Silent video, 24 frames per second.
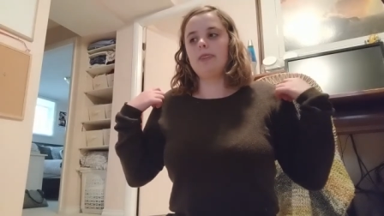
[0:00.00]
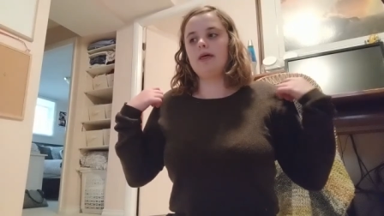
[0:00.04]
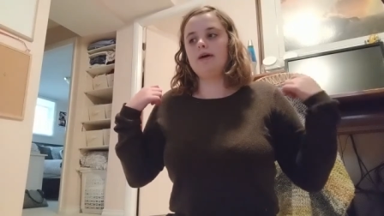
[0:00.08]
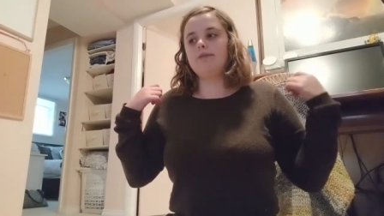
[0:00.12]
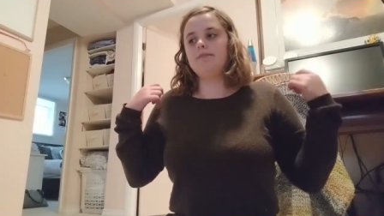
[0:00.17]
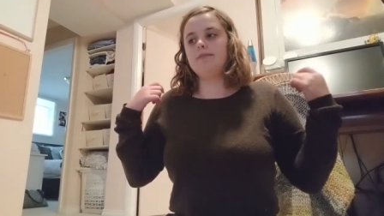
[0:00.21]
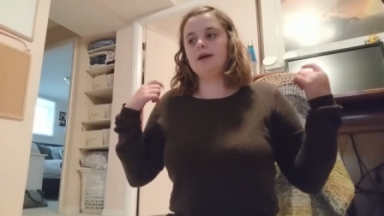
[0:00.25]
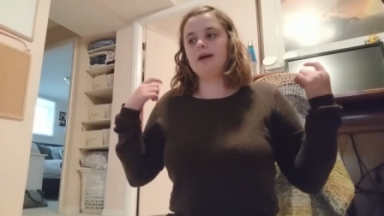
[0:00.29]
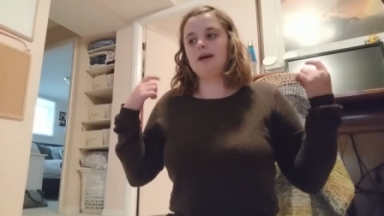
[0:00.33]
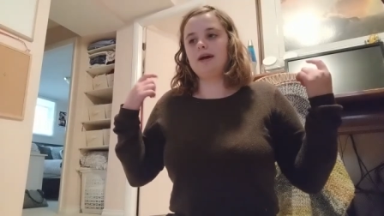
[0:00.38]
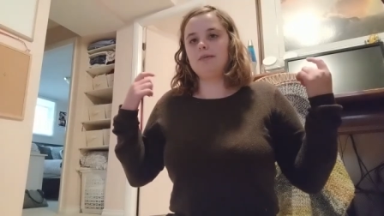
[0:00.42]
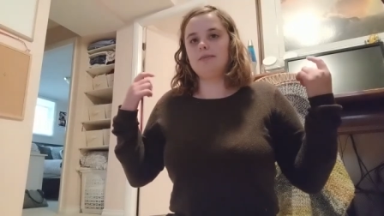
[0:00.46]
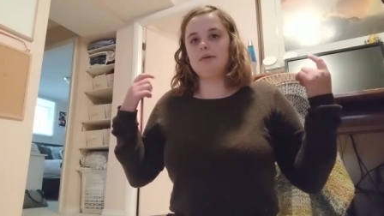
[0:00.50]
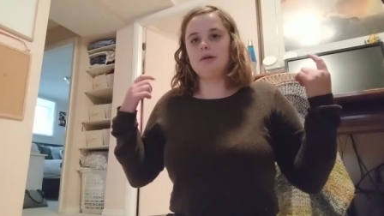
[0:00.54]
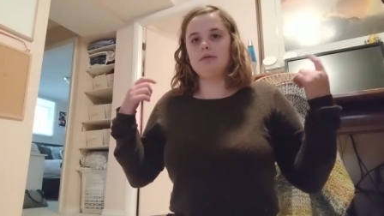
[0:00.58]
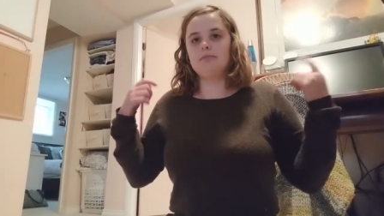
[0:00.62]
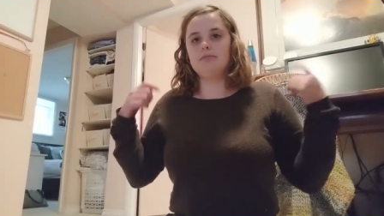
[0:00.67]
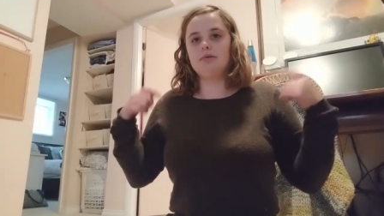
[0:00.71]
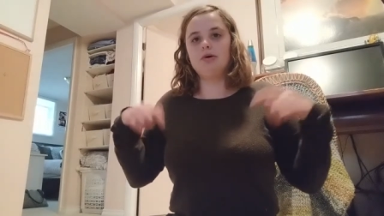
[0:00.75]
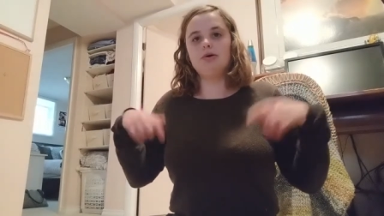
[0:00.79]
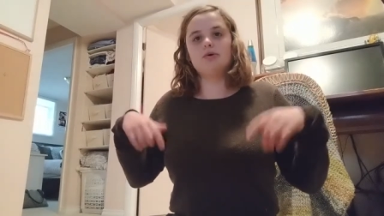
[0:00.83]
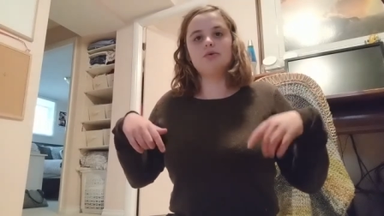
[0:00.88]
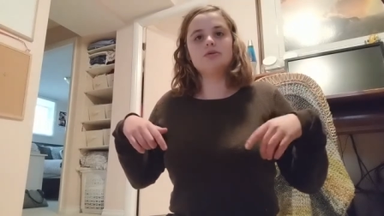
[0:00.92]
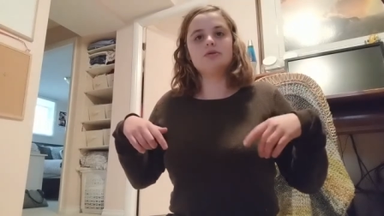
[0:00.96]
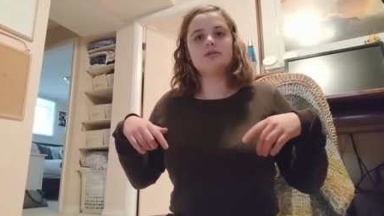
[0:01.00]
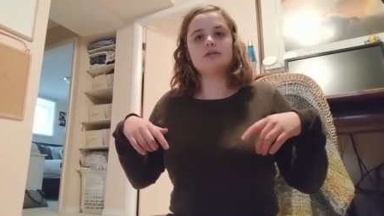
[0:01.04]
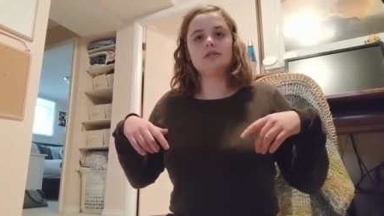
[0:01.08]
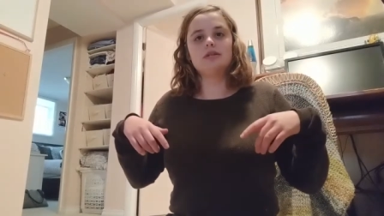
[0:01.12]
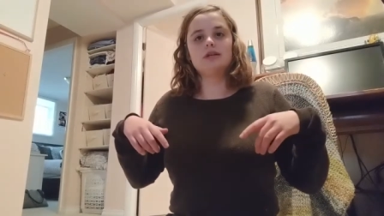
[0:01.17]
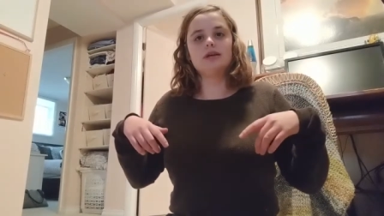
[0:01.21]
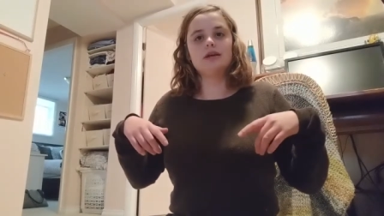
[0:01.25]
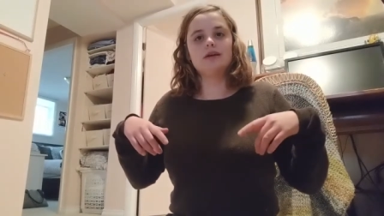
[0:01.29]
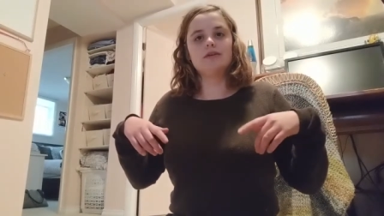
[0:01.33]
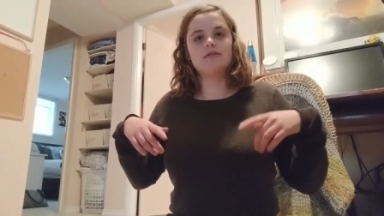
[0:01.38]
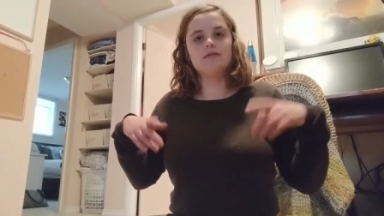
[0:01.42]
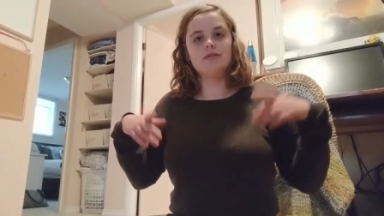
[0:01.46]
I'd be happy to post
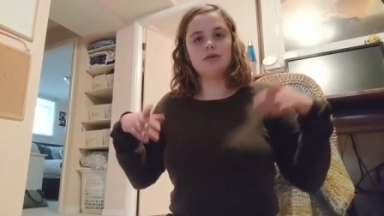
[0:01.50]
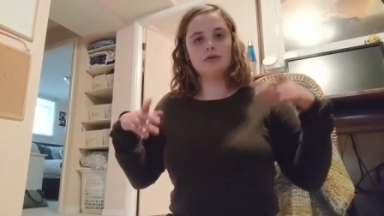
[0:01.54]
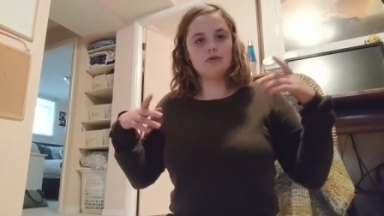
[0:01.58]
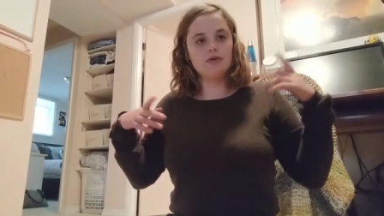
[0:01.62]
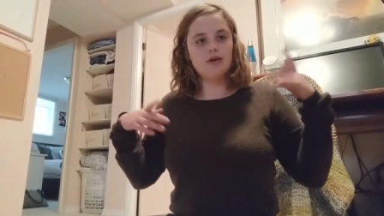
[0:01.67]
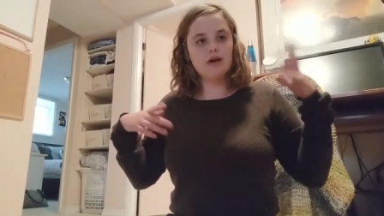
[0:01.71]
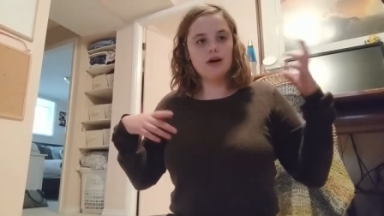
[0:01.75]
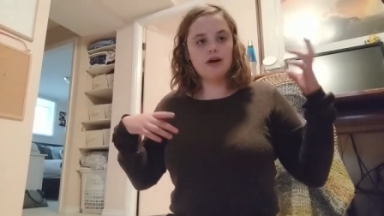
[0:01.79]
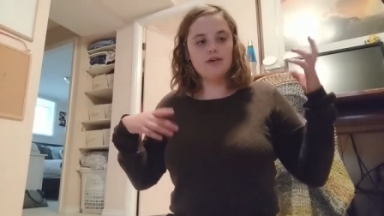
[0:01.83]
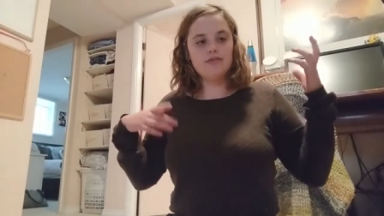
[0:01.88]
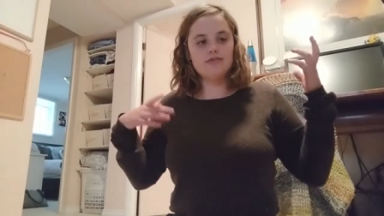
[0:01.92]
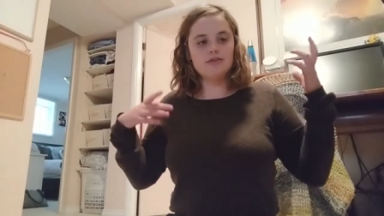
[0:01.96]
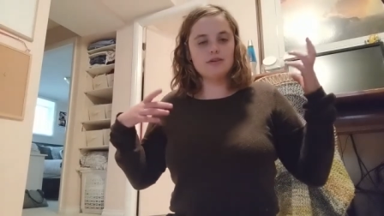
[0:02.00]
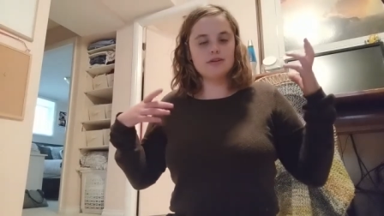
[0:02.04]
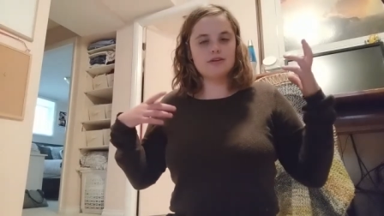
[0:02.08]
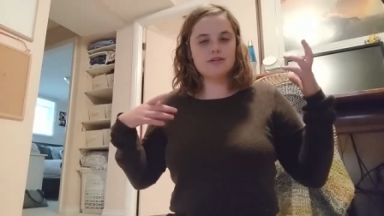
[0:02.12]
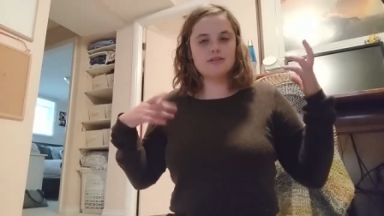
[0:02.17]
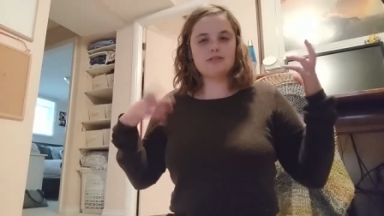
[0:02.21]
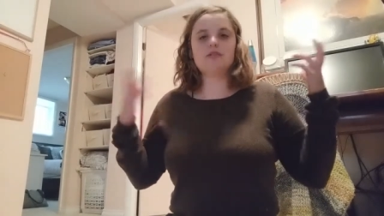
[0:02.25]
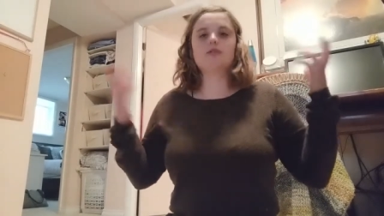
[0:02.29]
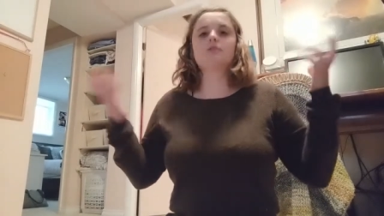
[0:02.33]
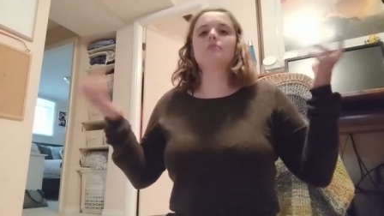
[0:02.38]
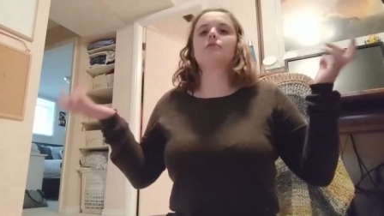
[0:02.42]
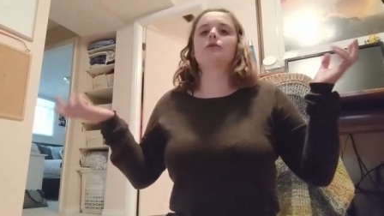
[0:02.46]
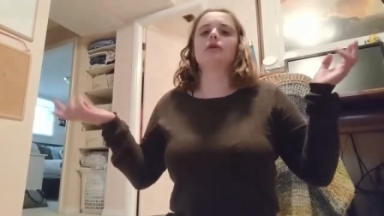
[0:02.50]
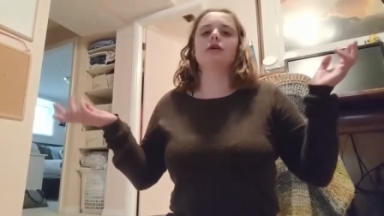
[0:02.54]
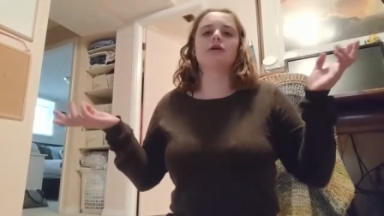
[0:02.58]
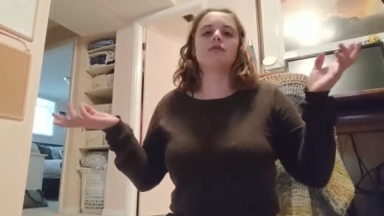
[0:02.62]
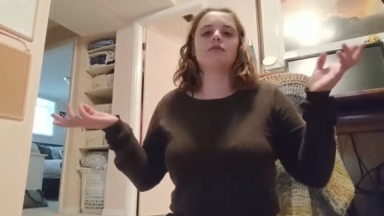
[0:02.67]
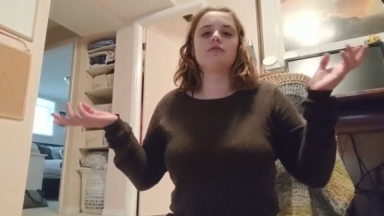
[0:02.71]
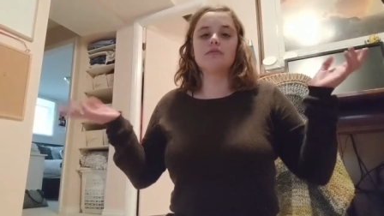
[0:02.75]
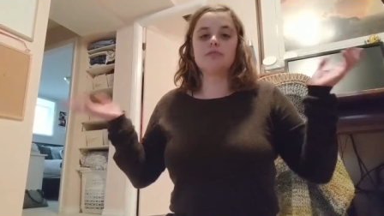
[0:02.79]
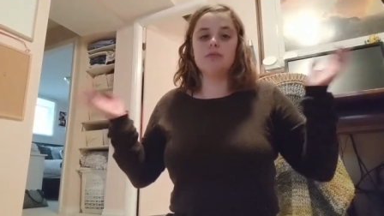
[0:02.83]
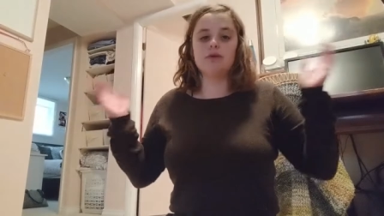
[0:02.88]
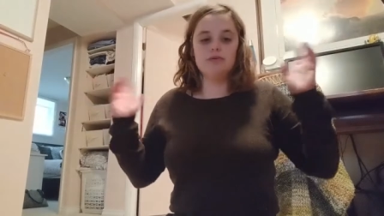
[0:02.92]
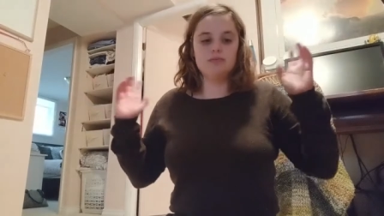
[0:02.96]
the infographic
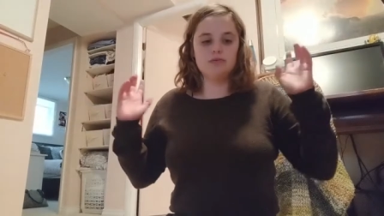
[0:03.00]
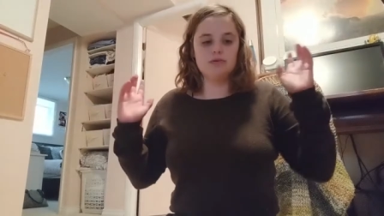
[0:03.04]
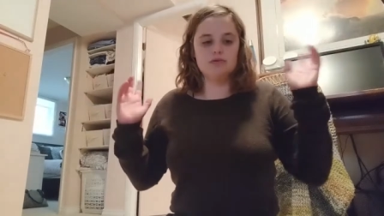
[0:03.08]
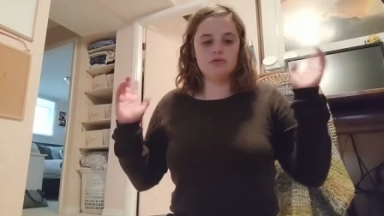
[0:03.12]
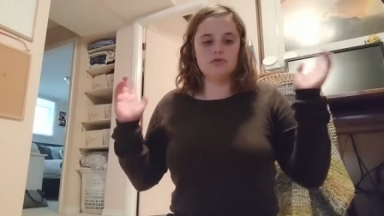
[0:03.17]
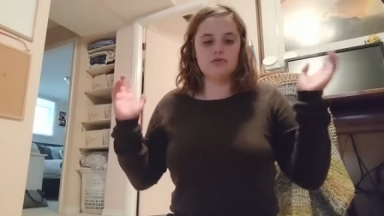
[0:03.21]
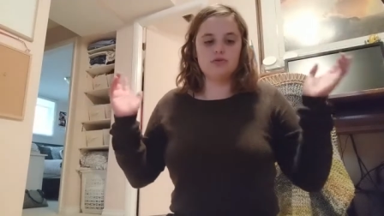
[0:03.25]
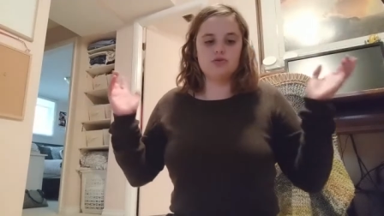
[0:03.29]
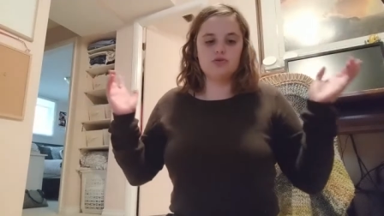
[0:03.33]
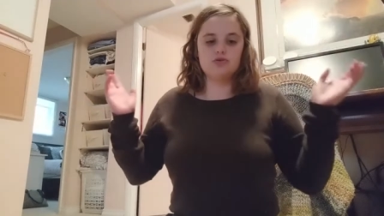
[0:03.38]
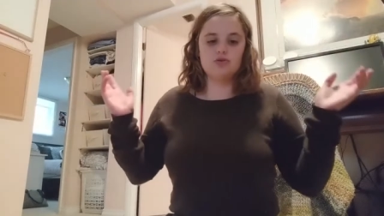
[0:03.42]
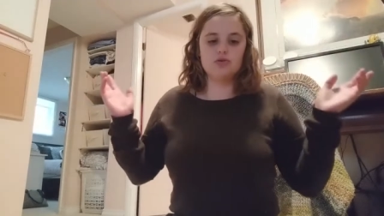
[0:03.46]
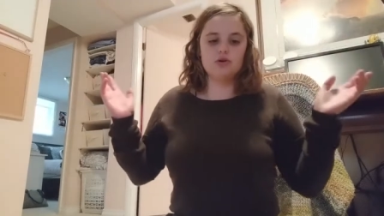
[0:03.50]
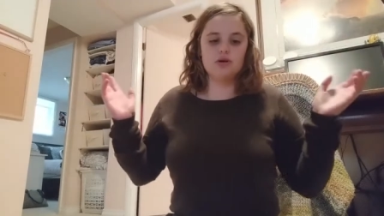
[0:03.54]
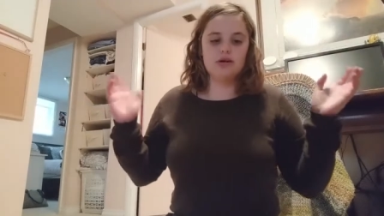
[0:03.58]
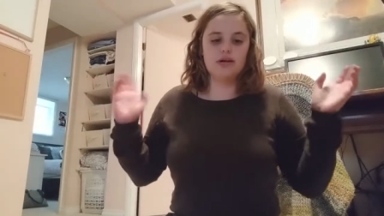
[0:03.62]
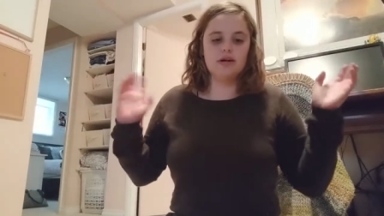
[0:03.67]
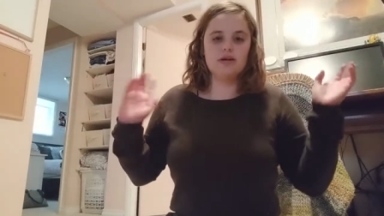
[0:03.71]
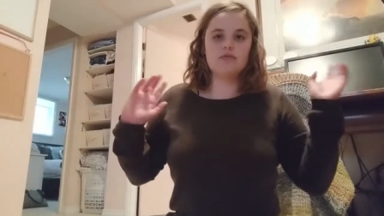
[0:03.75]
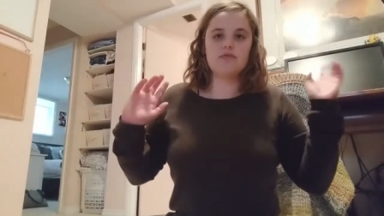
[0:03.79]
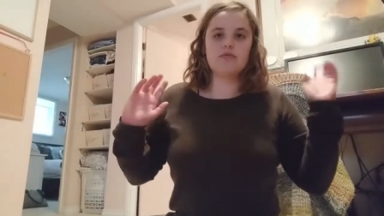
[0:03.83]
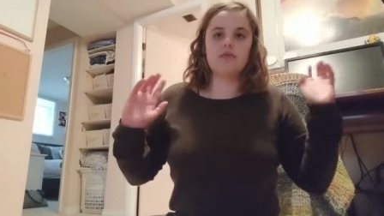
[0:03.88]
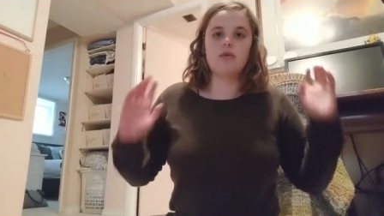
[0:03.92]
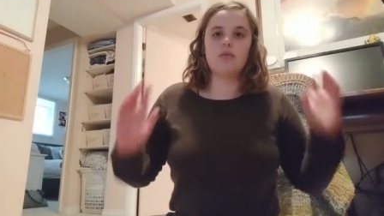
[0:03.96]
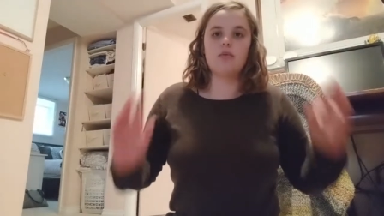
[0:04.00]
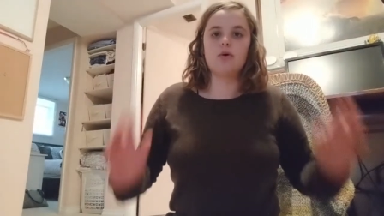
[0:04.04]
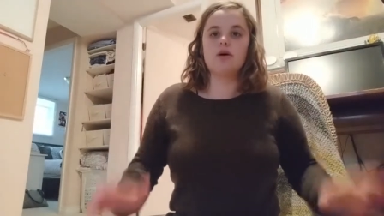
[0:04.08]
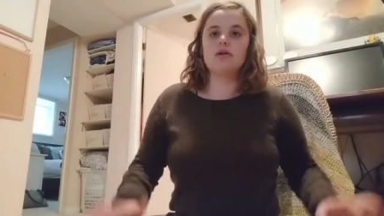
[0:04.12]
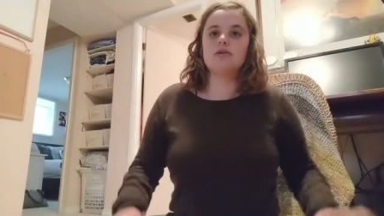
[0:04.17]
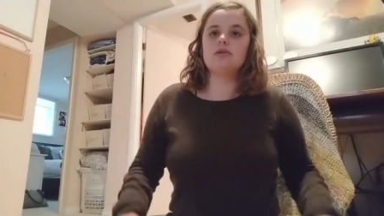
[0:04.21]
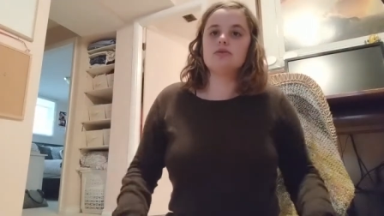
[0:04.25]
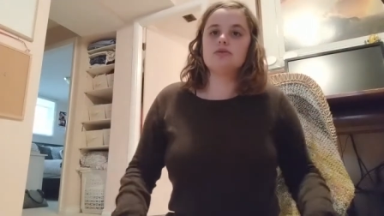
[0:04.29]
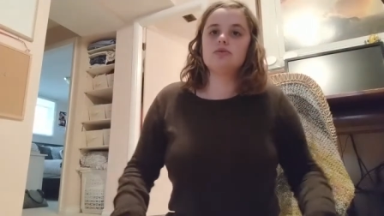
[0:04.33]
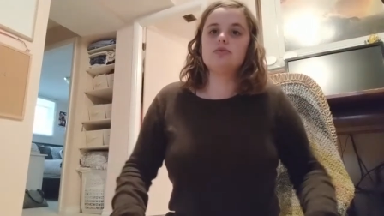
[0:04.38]
somewhere for people to enjoy if they want